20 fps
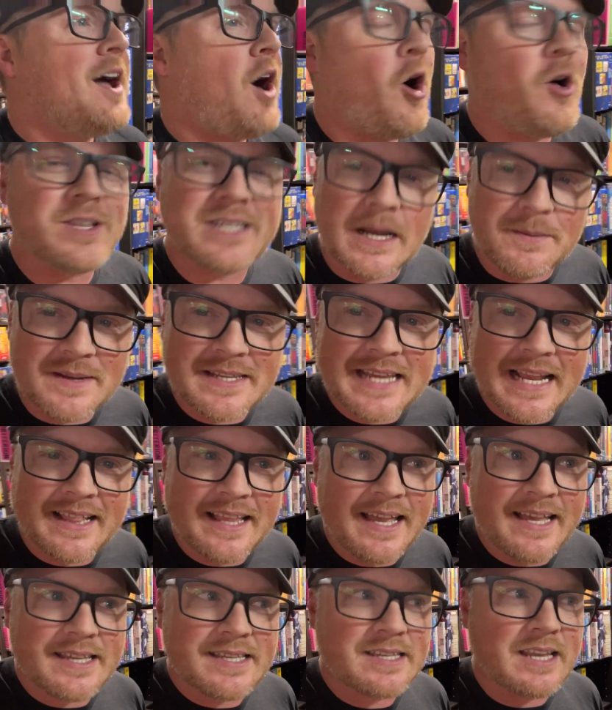on Cinema
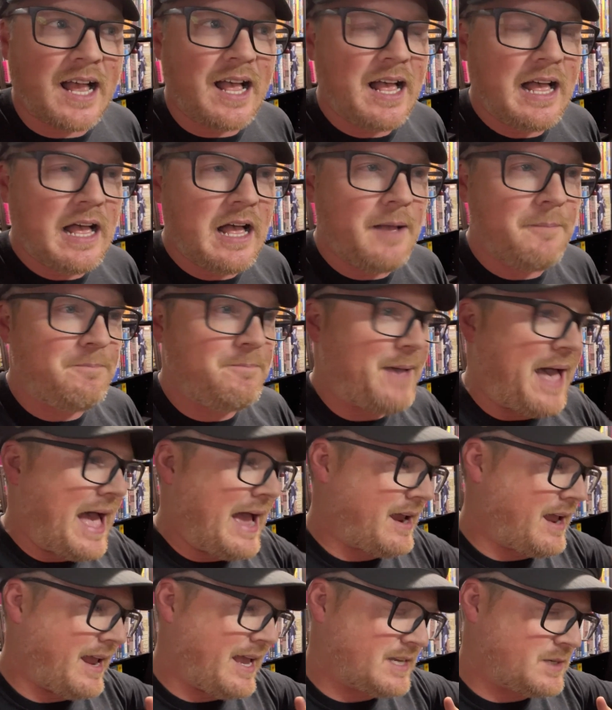Sickness, uh,
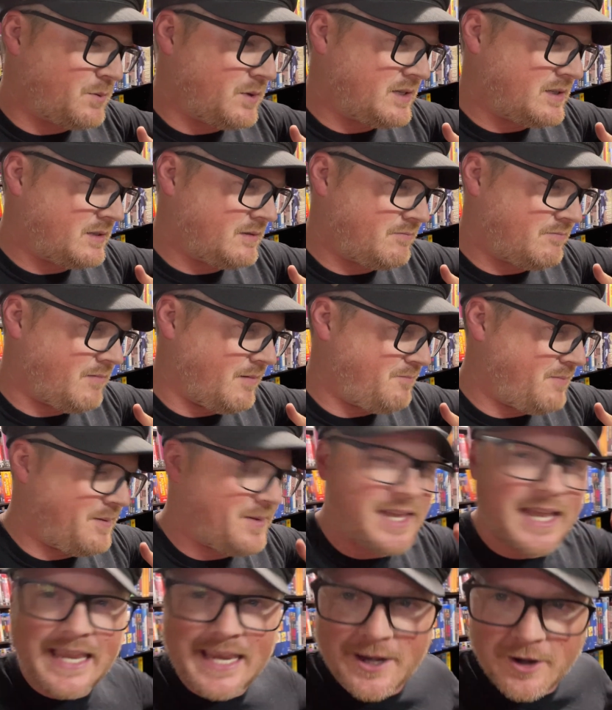back, I guess it was maybe
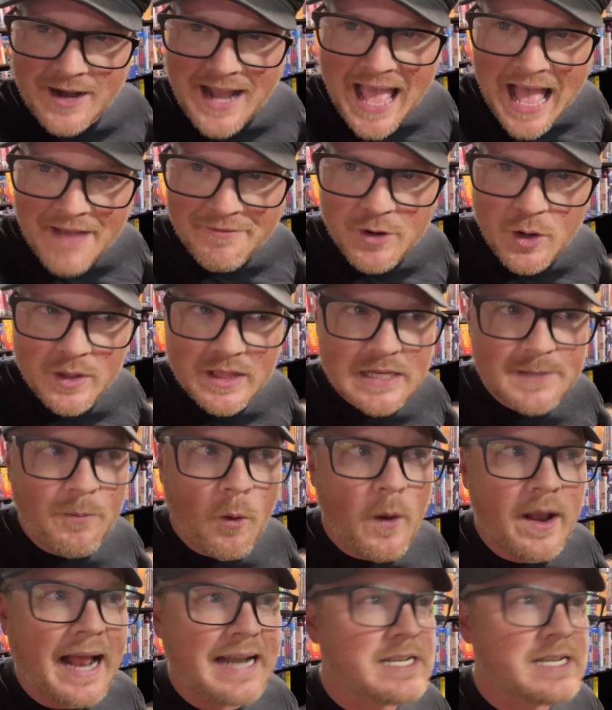like a year and a half ago at this point,